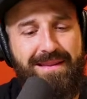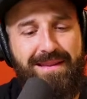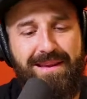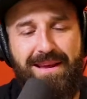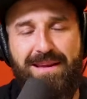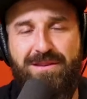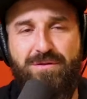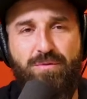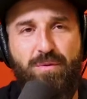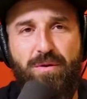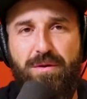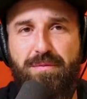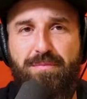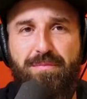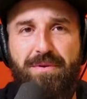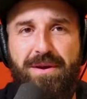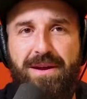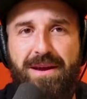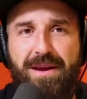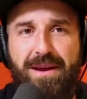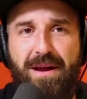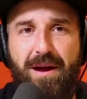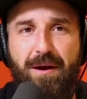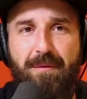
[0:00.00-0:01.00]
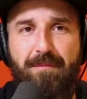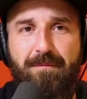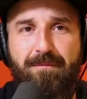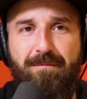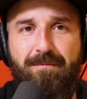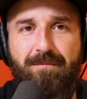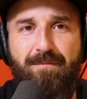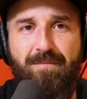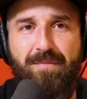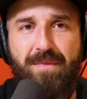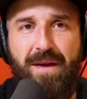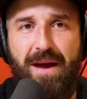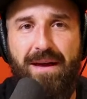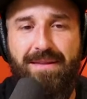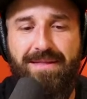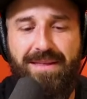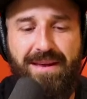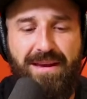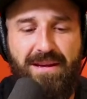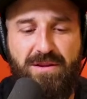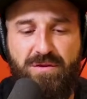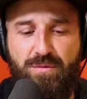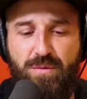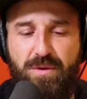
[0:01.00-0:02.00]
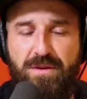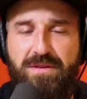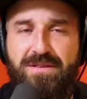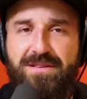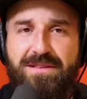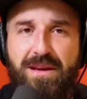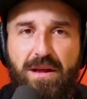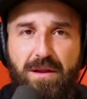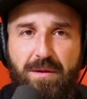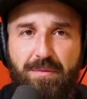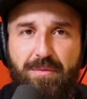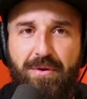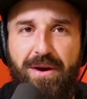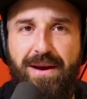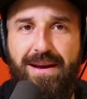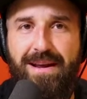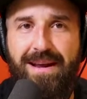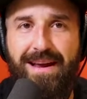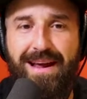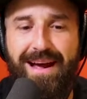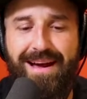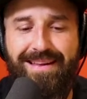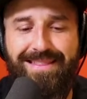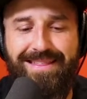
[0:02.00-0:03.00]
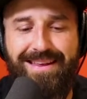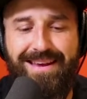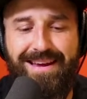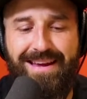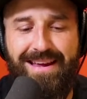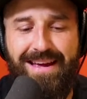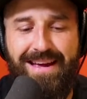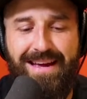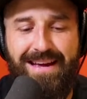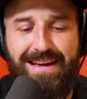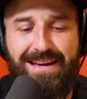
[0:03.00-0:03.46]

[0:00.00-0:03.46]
it's worth bringing up. I think it's worth celebrating. I think